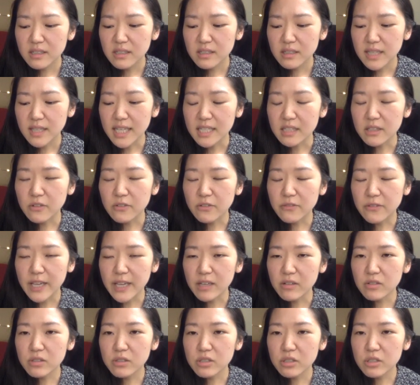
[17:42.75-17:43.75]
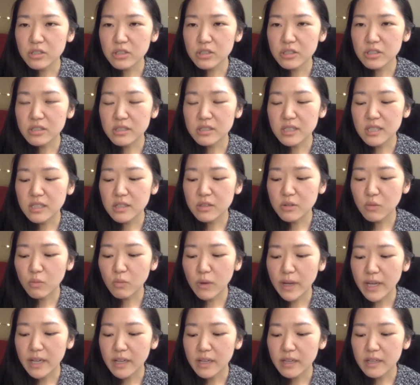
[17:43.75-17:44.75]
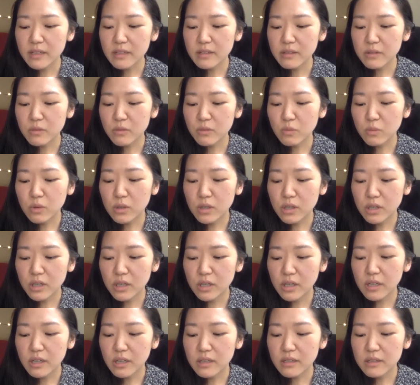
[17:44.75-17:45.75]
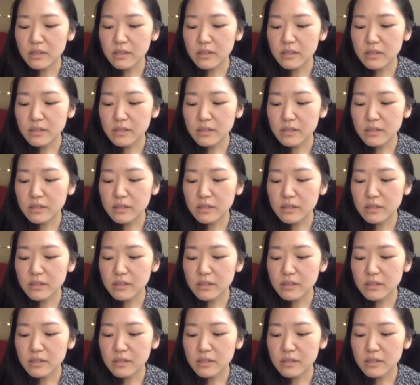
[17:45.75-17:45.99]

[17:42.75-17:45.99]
Like the failures, in a way, were